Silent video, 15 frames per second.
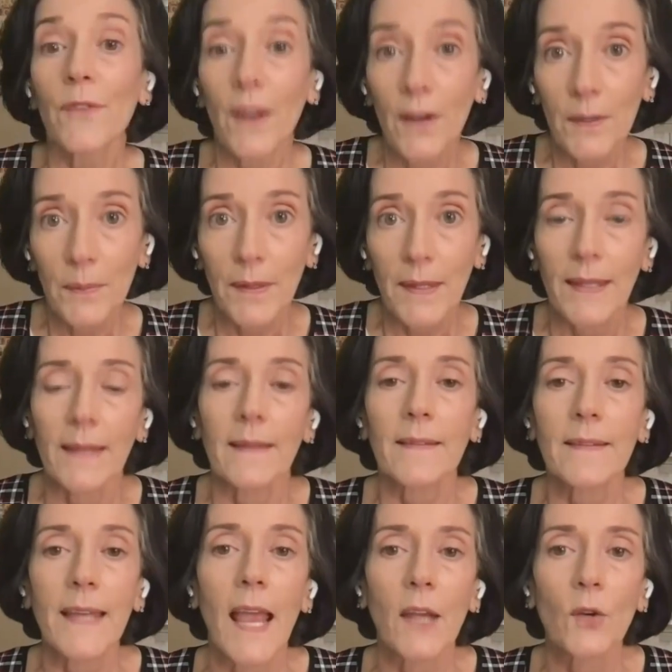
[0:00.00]
I'm very
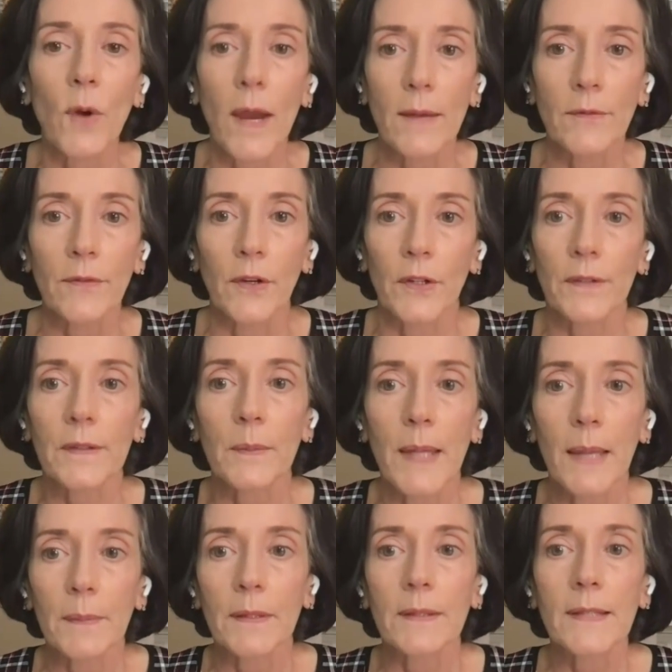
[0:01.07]
pleased and grateful to
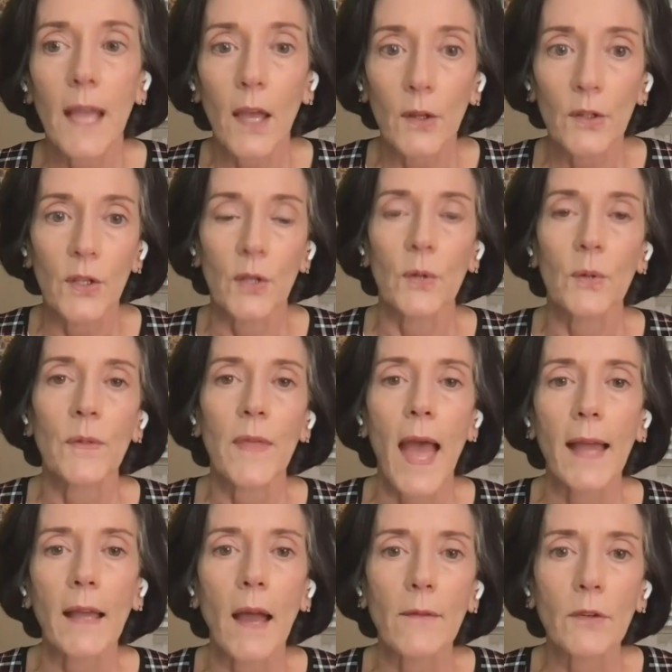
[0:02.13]
be able to tell you
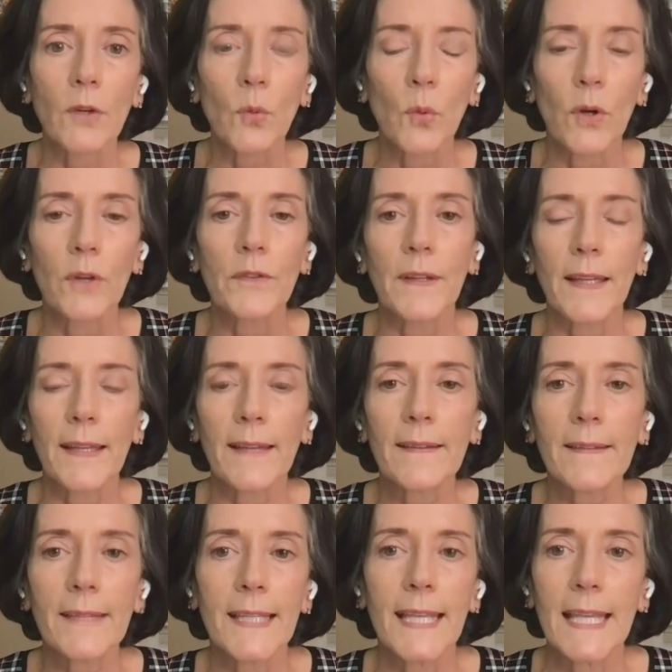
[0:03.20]
that Governor Wolf and
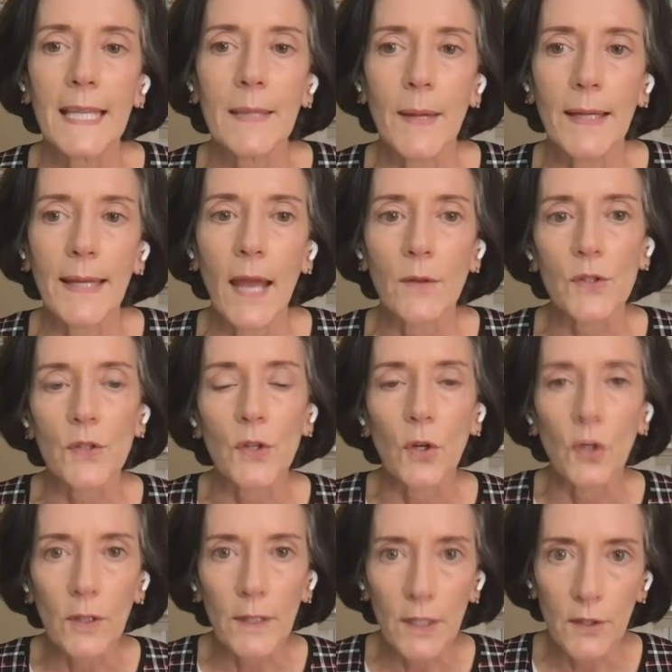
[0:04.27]
his team announced
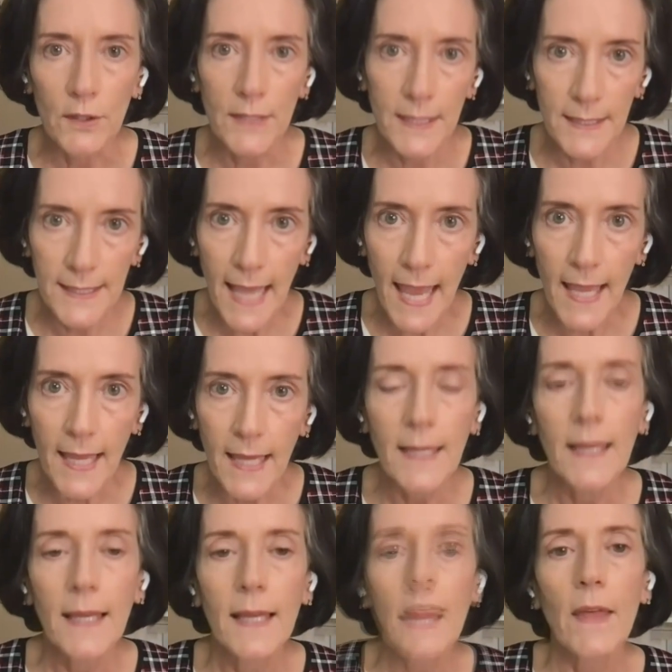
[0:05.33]
earlier
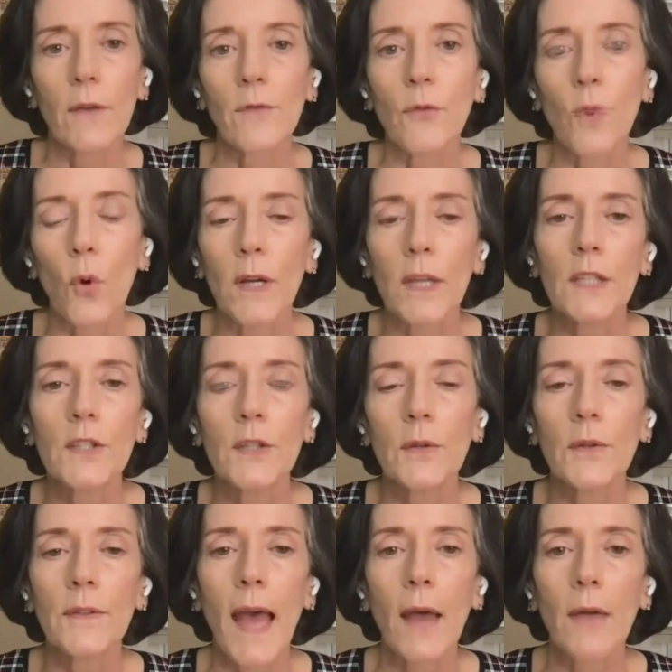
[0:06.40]
today that
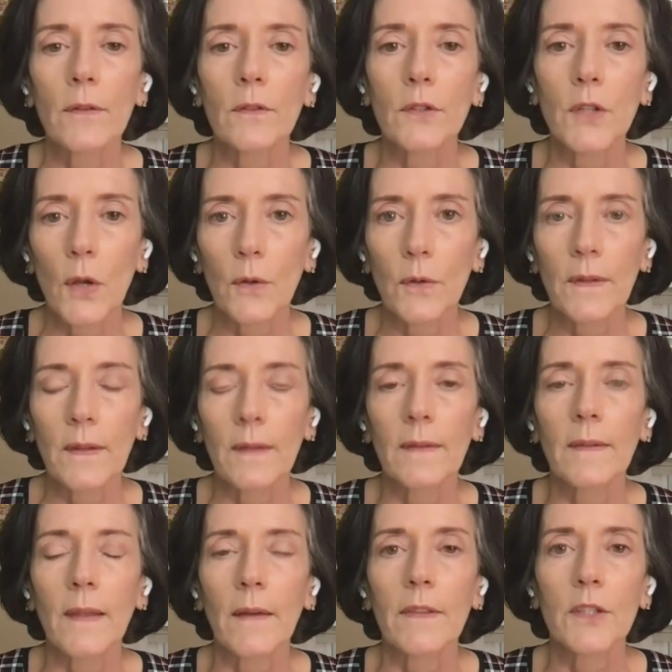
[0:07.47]
42,000
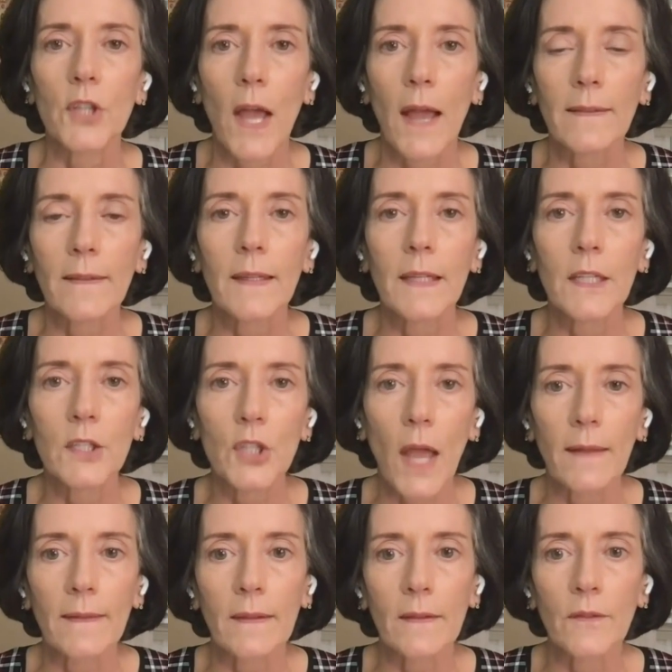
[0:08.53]
doses of the Johnson &
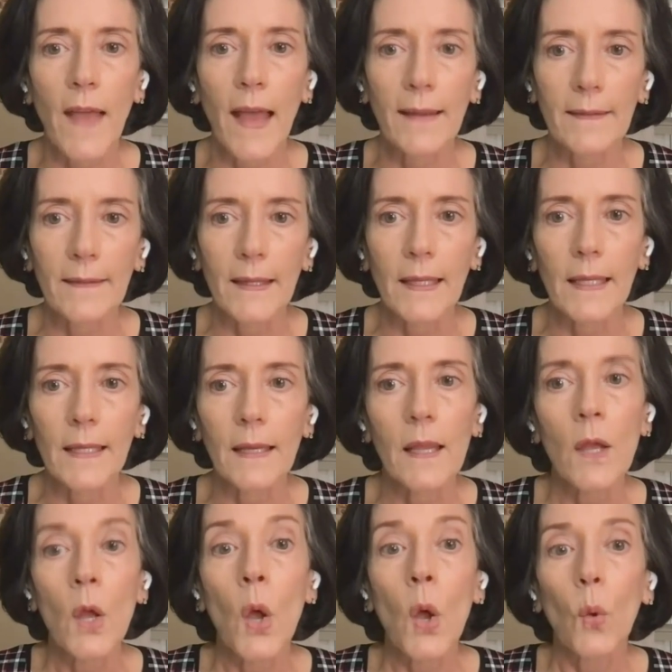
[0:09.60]
Johnson vaccine
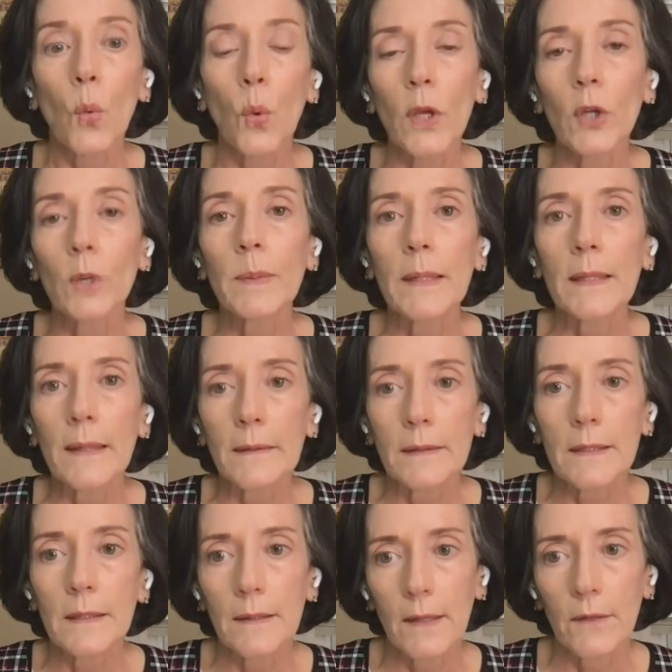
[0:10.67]
will be
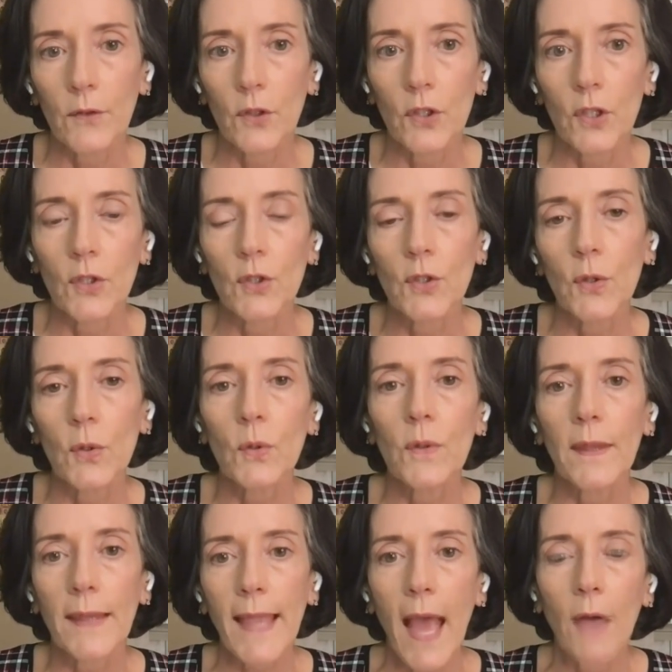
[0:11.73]
delivered to
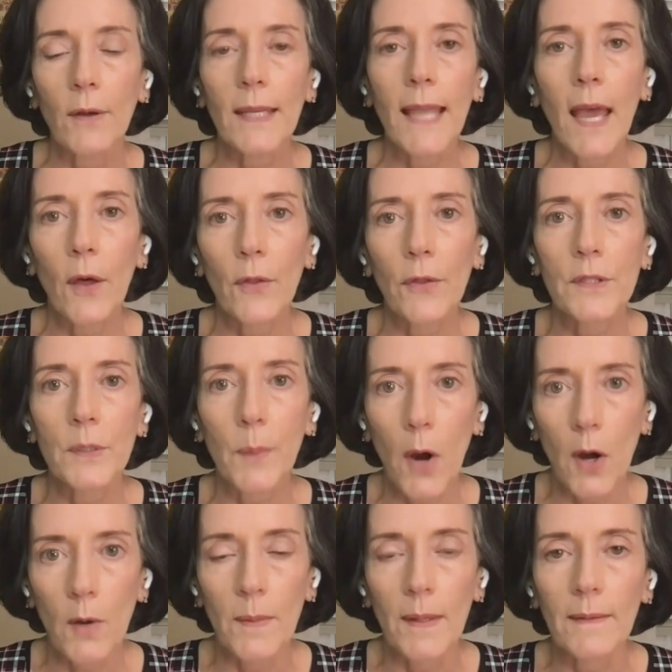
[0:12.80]
the county health
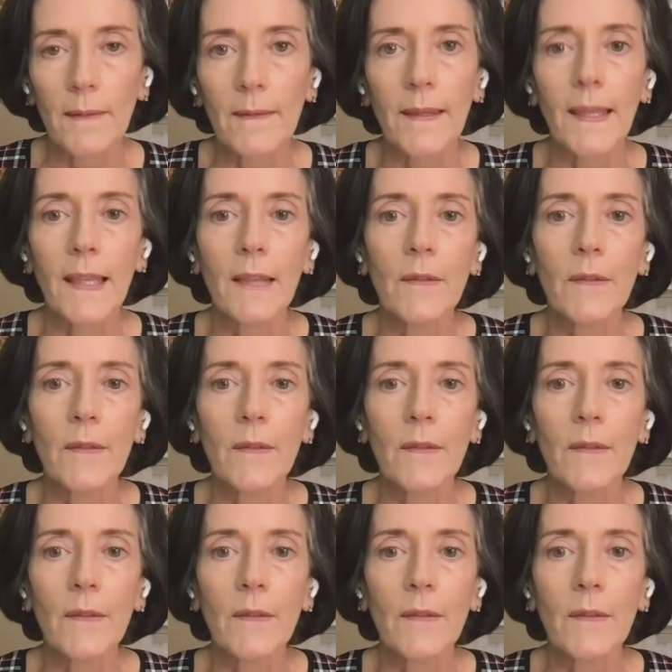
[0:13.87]
departments